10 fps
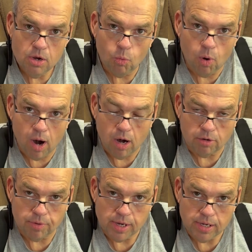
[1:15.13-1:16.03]

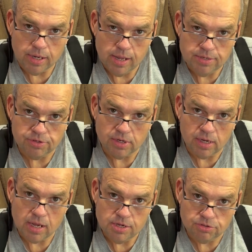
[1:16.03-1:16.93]
wiring is
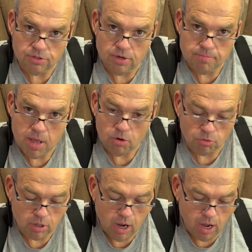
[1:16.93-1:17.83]
encased in metal
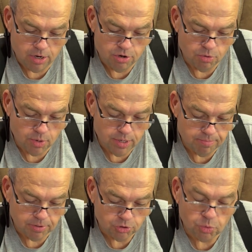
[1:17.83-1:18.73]
conduit
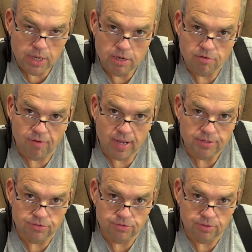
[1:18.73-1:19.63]
between
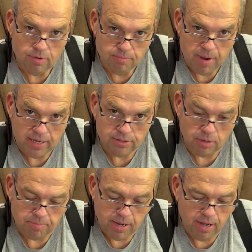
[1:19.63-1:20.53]
devices and back to the
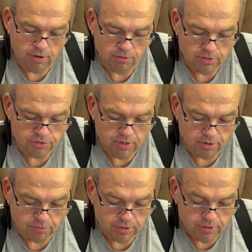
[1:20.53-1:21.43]
panel,
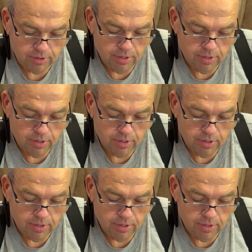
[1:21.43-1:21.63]
etc.